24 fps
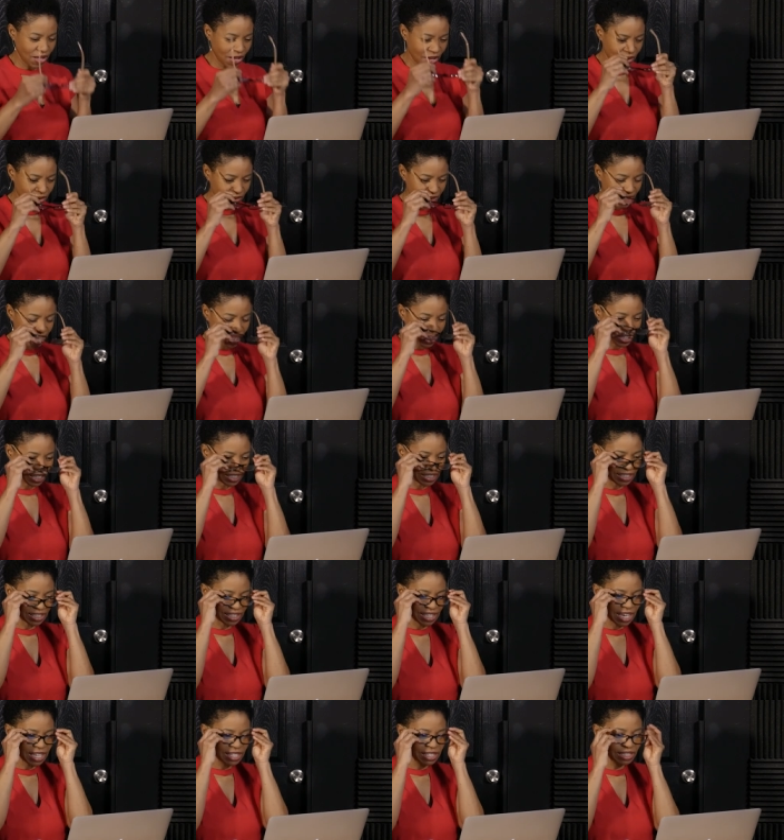All right, let's
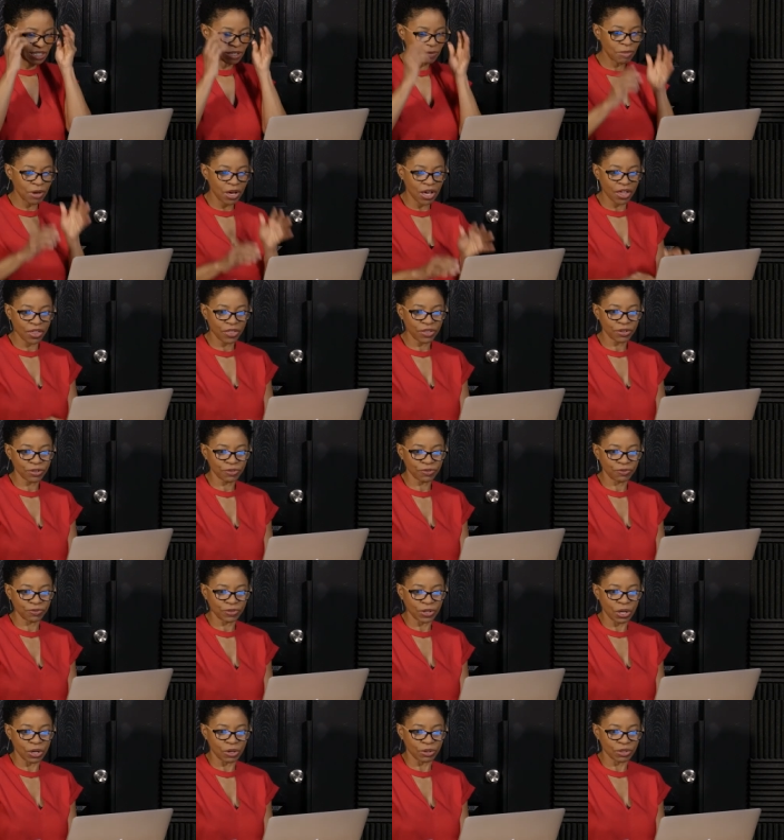thank some other
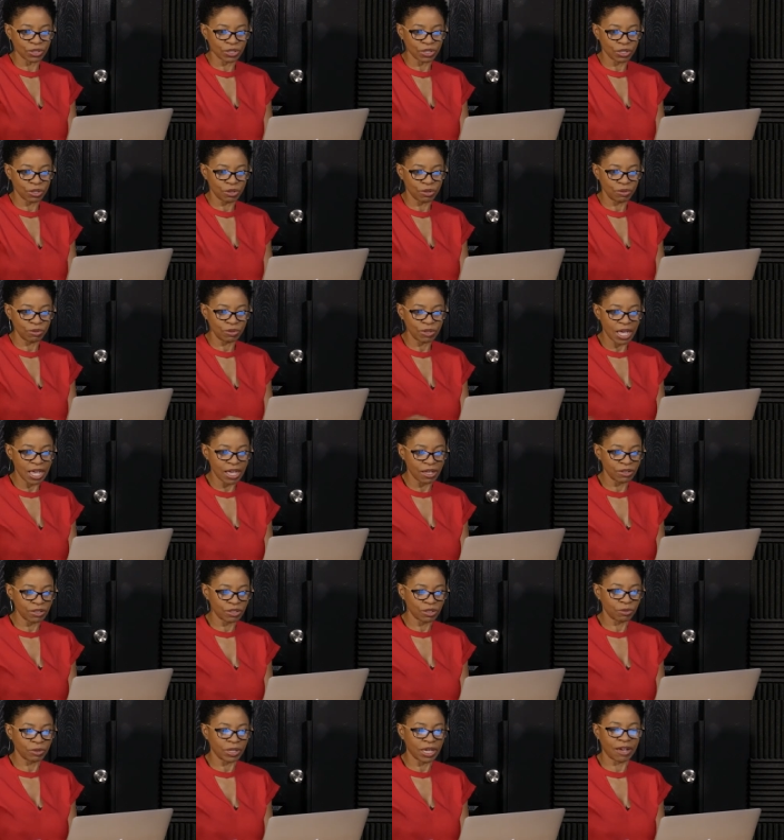folks. Who
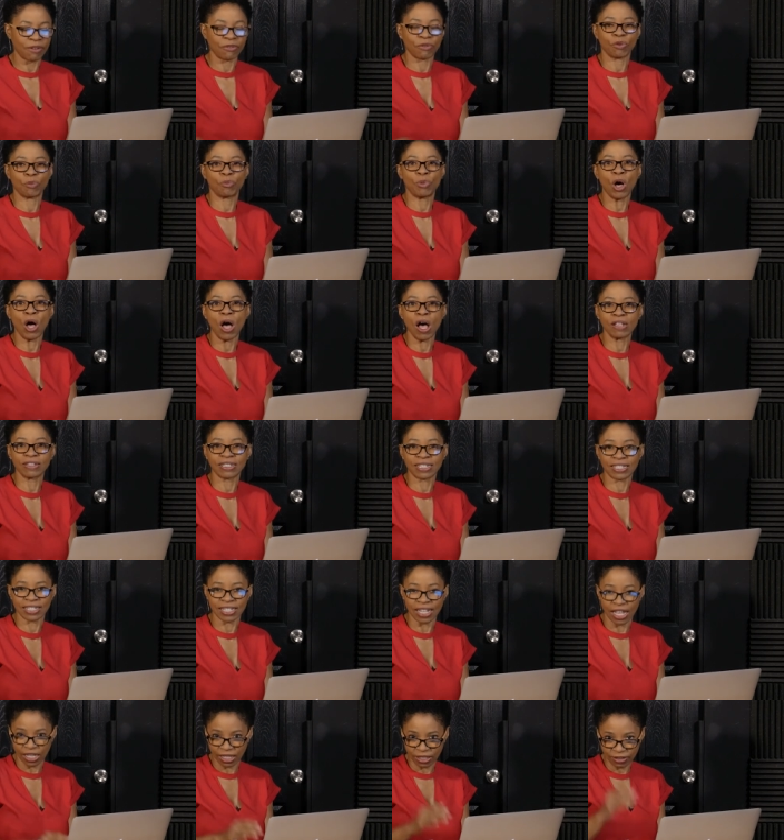else do we have? Paul
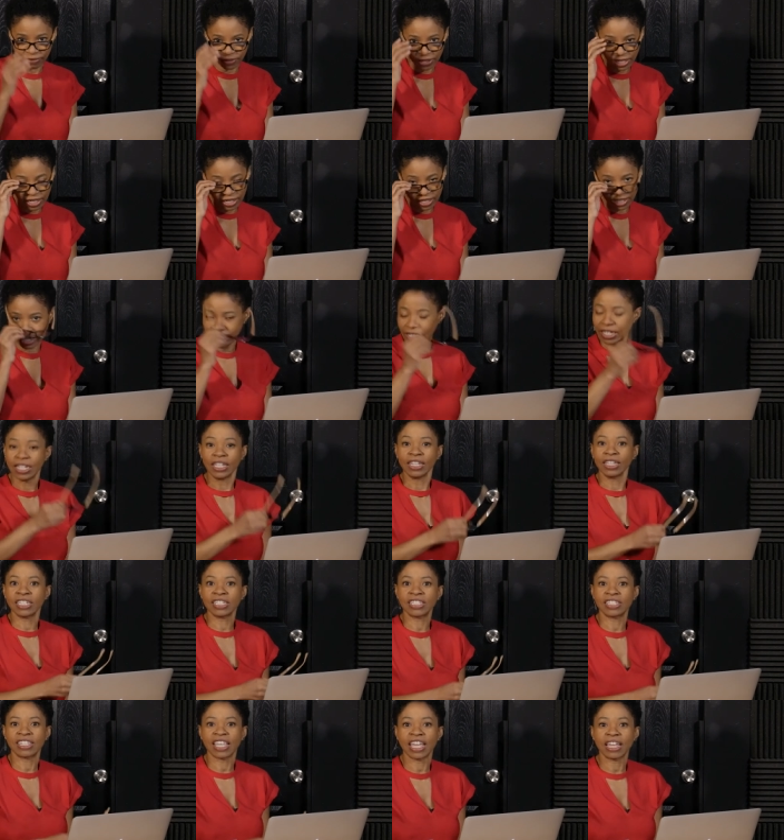Sullivan.
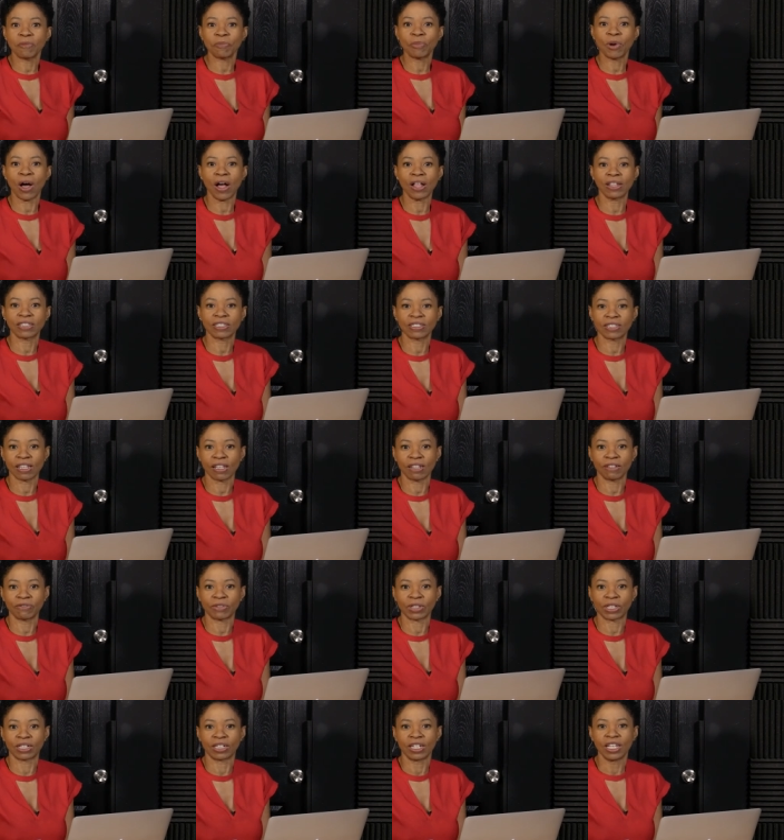Let's thank Paul
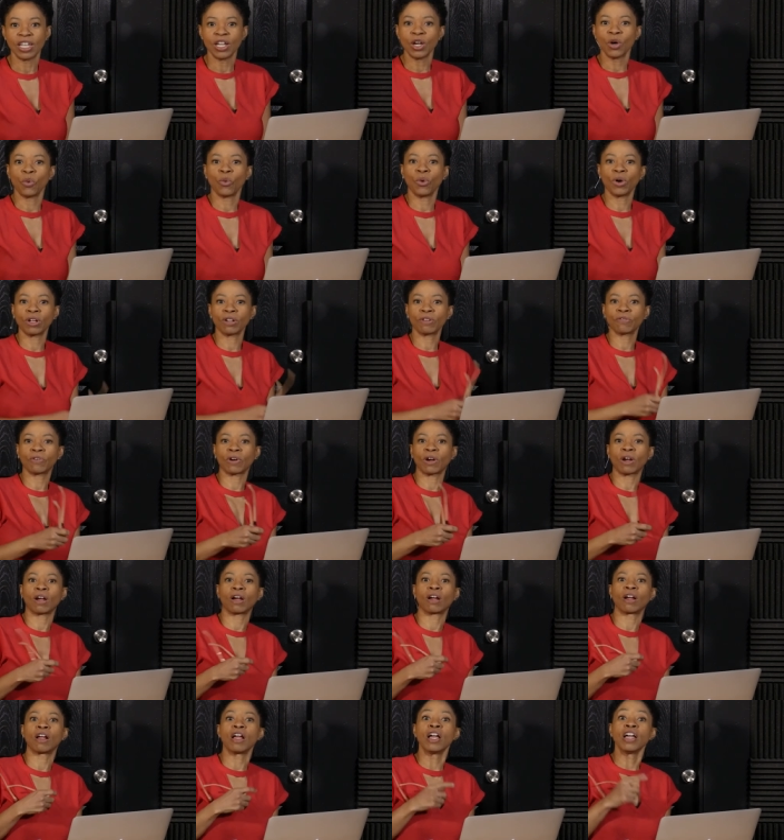Sullivan. One of
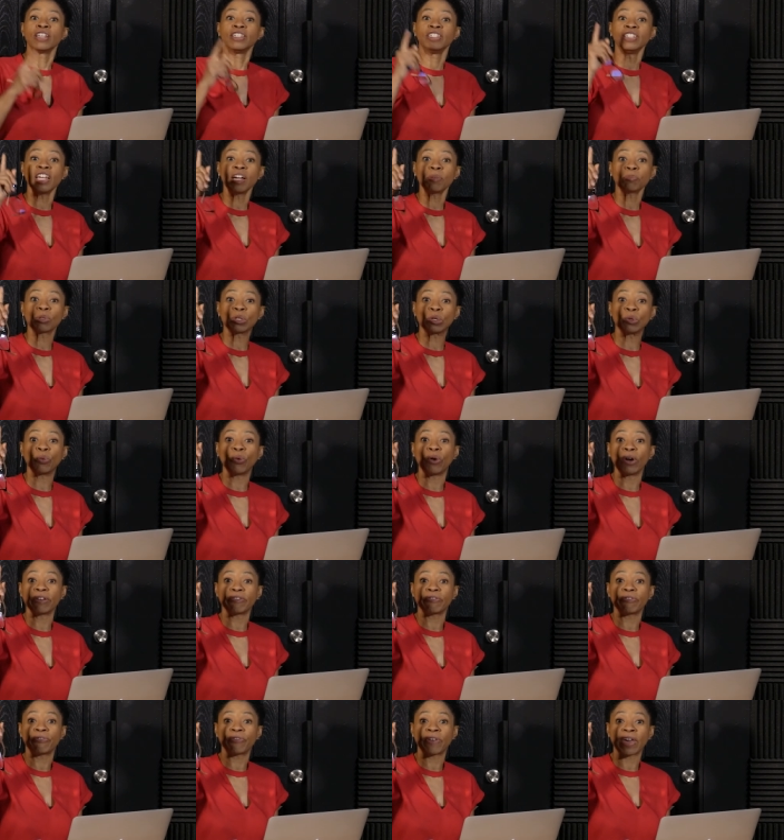our
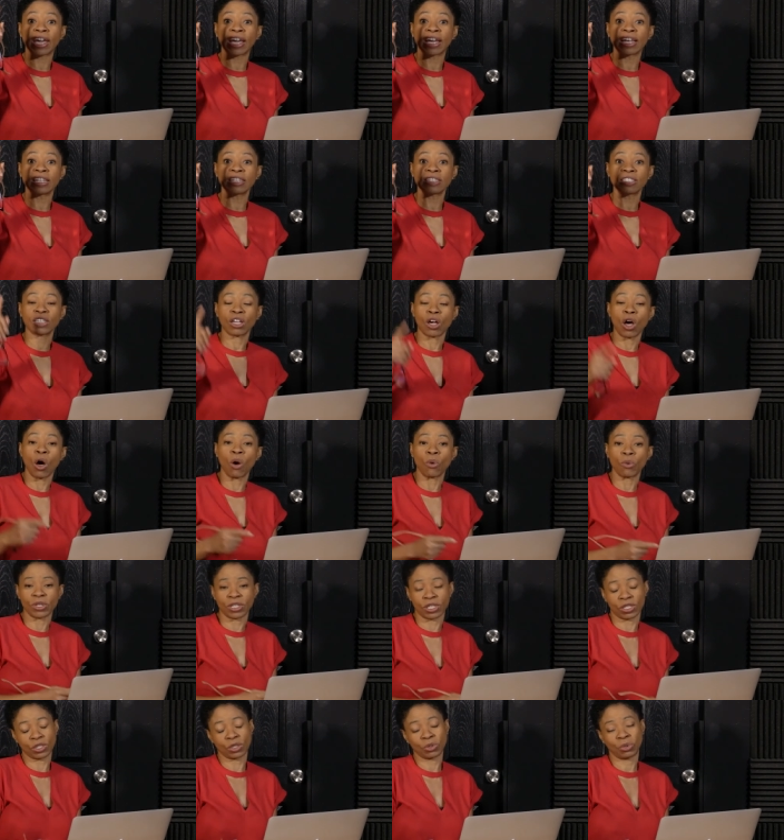#1 fans
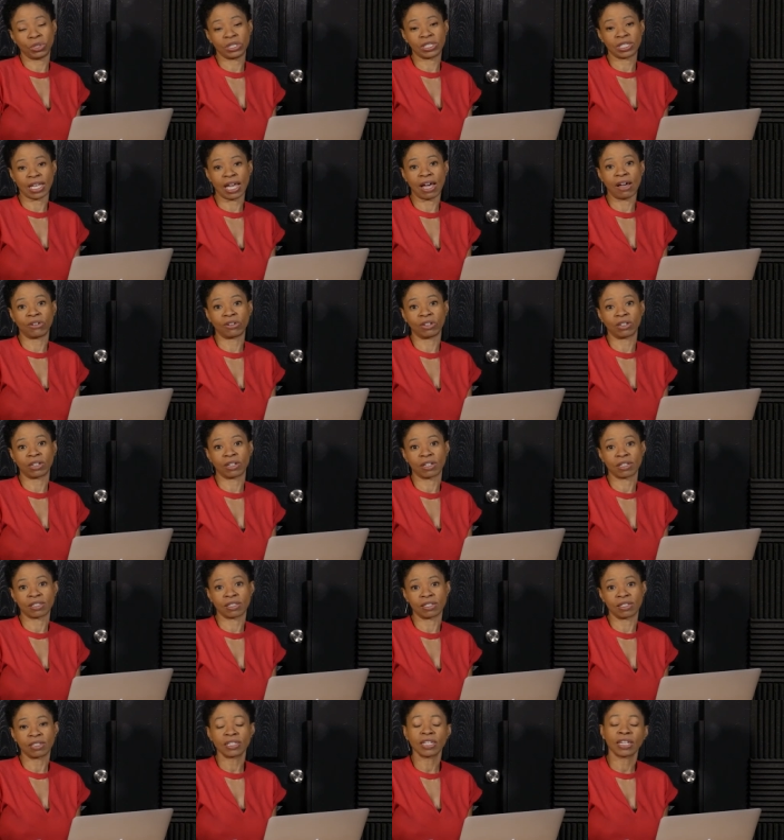always tweets out at
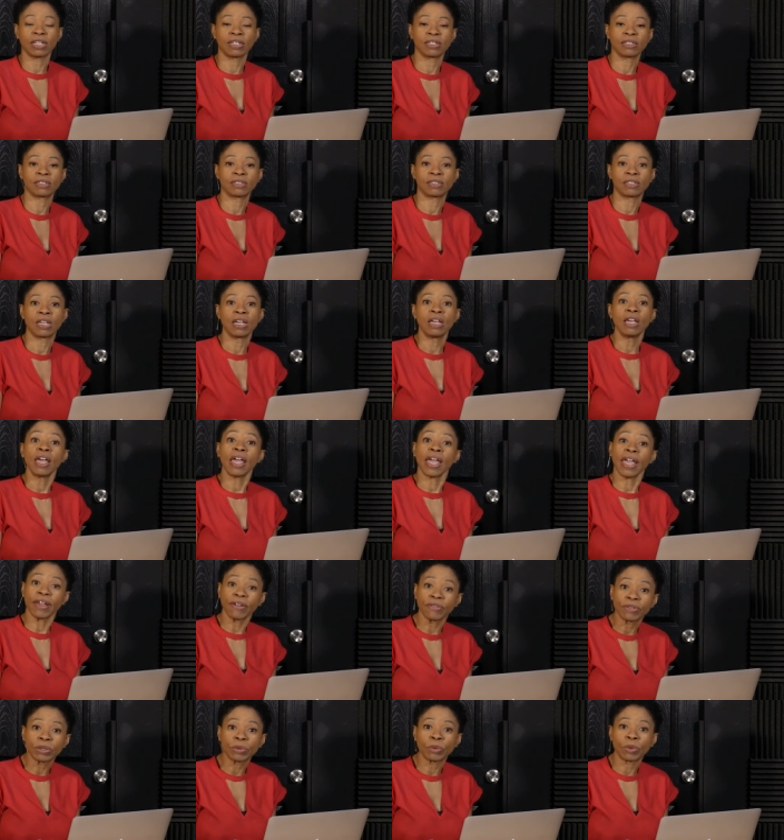us and tells
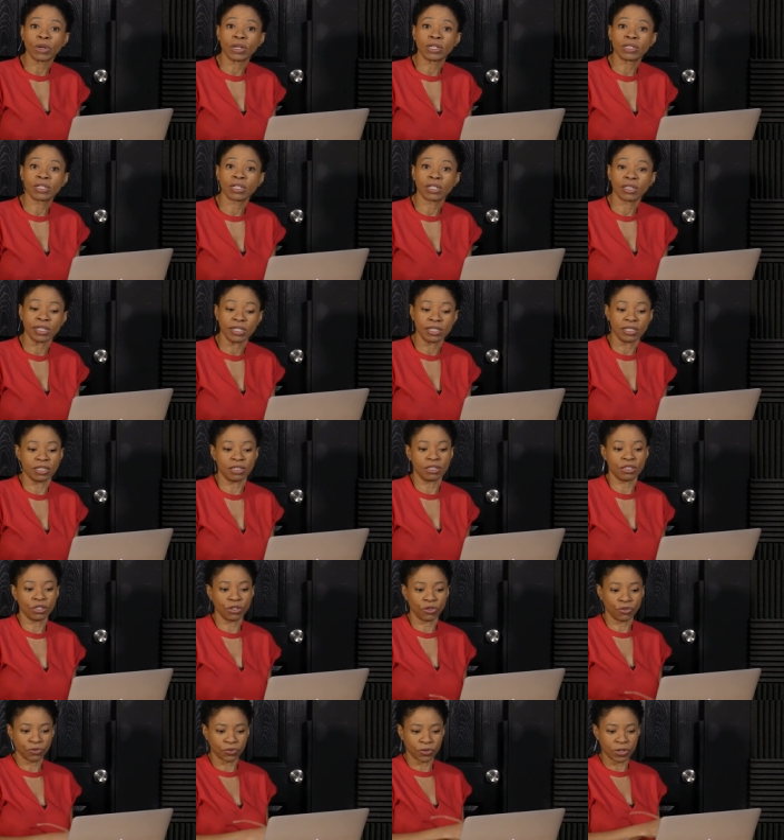everyone to listen
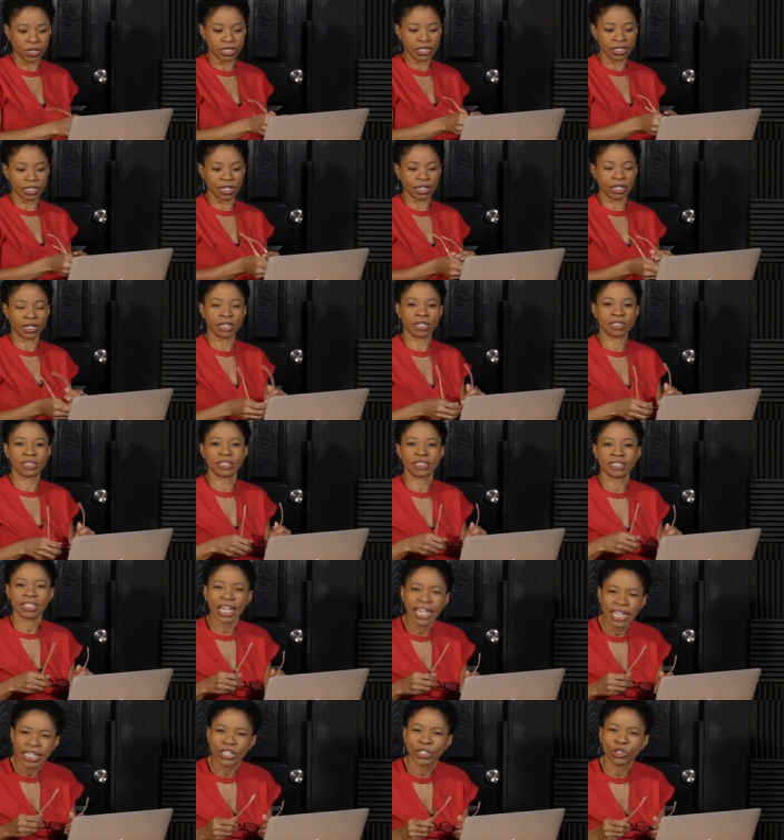to Friends Like Us.
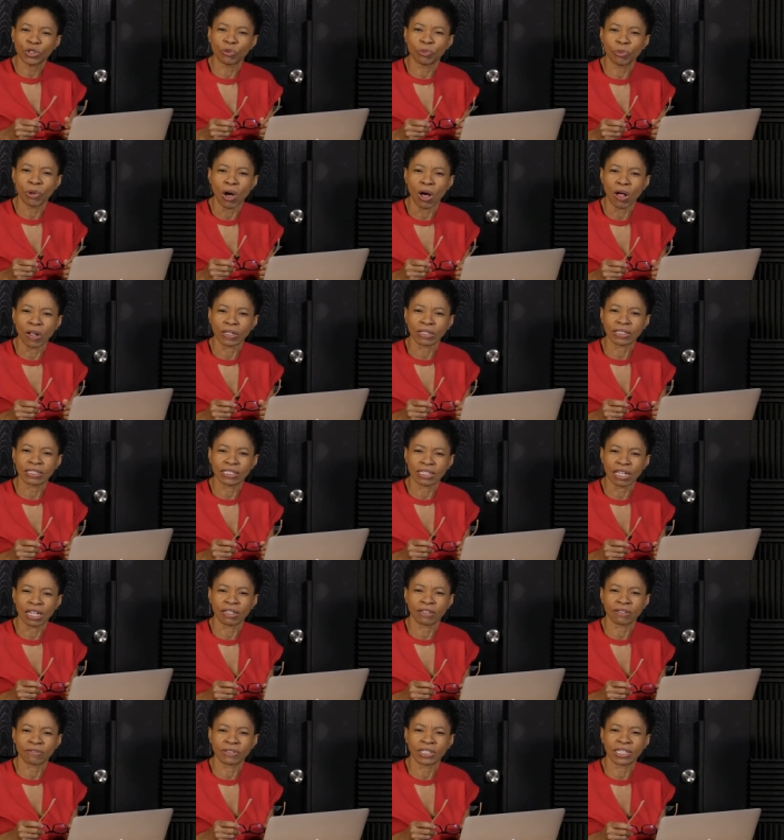Thank you, Paul
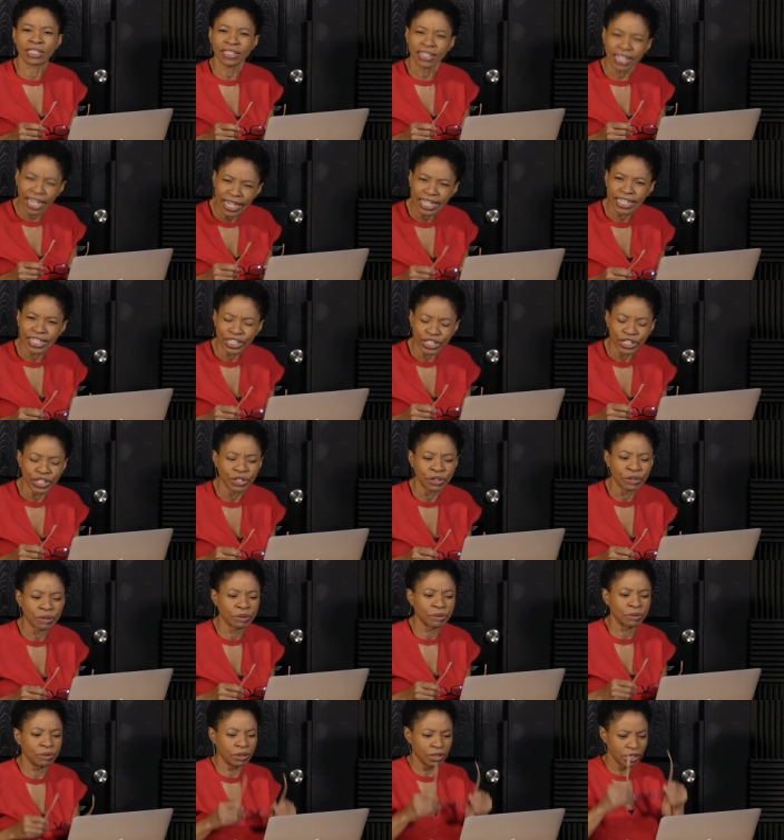Sullivan. Thank
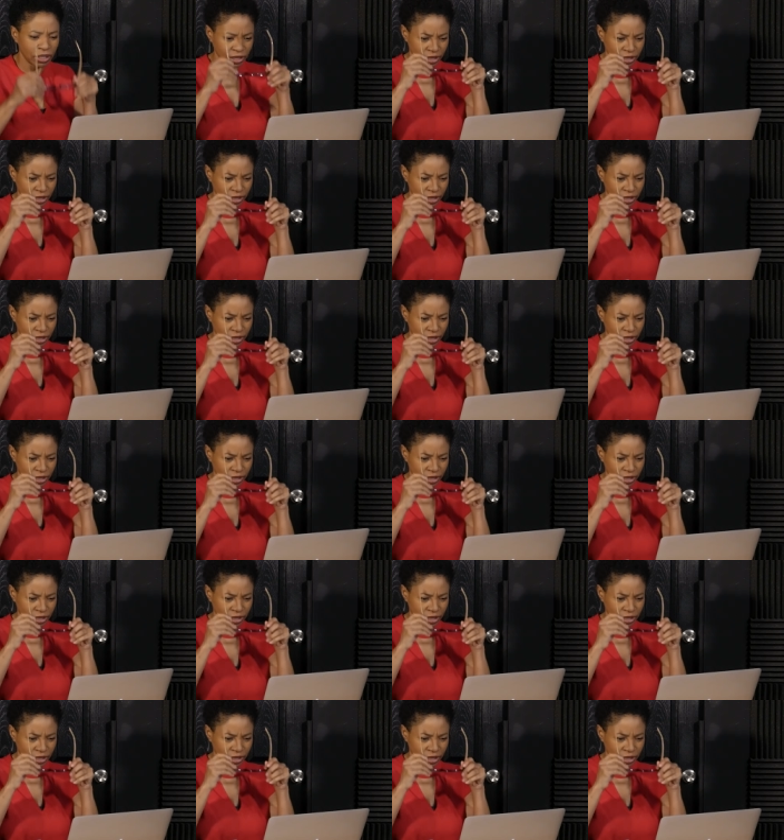you.